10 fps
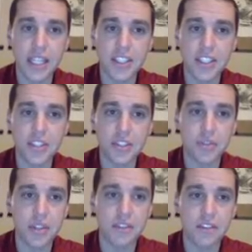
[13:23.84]
need to
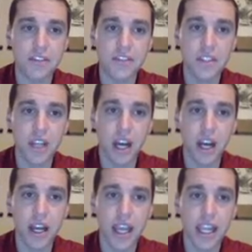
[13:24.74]
do the
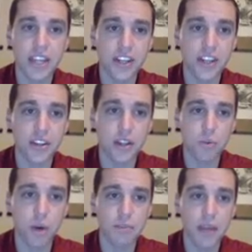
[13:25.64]
a greater than
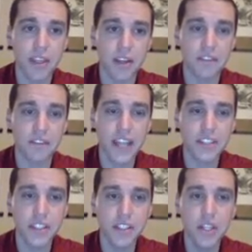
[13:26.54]
1 method of
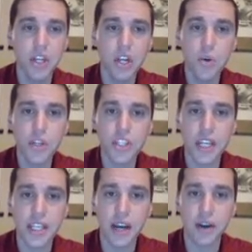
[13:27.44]
factoring, which
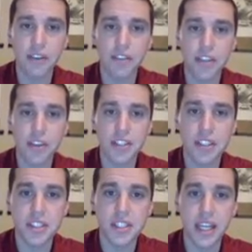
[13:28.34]
I now have
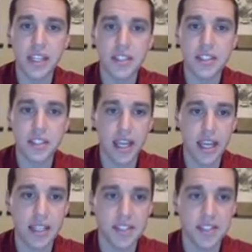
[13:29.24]
36,
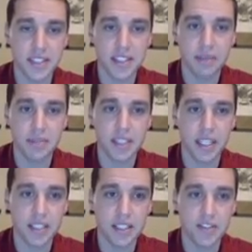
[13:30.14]
as 6 times
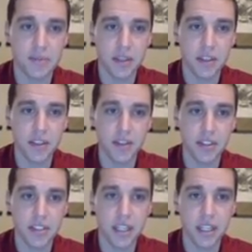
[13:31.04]
6 gives me
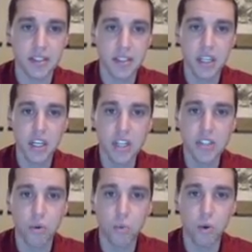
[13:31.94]
36.
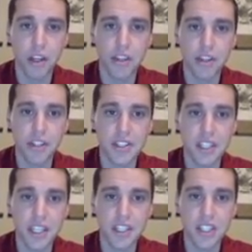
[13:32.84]
So
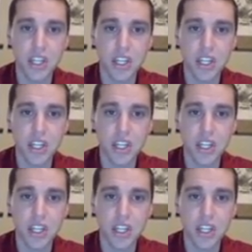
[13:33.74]
136,